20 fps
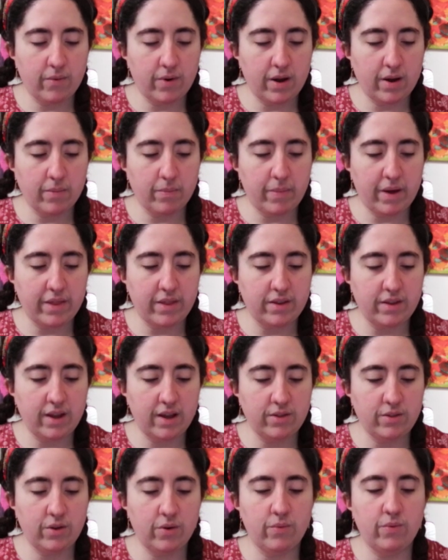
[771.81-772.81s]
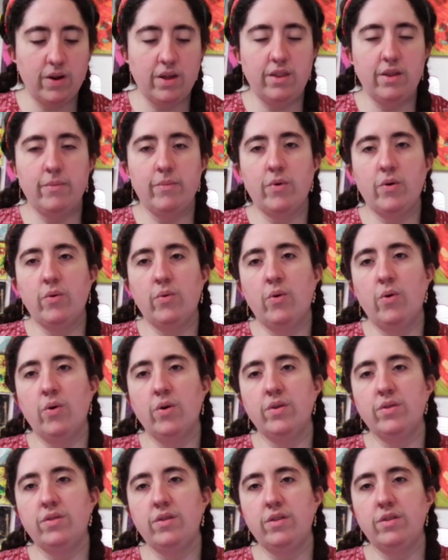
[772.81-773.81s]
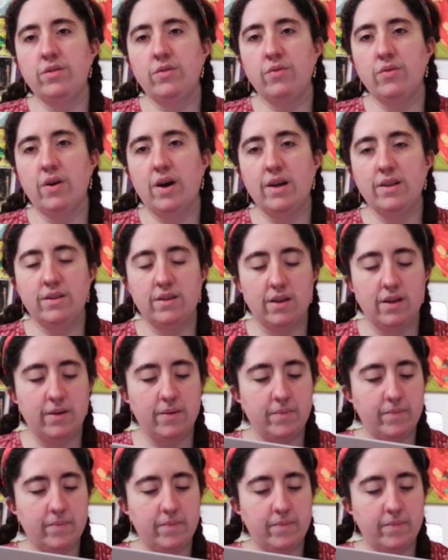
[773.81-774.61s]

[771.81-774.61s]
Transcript: rocked by the gentle rhythm of Horsey's trot.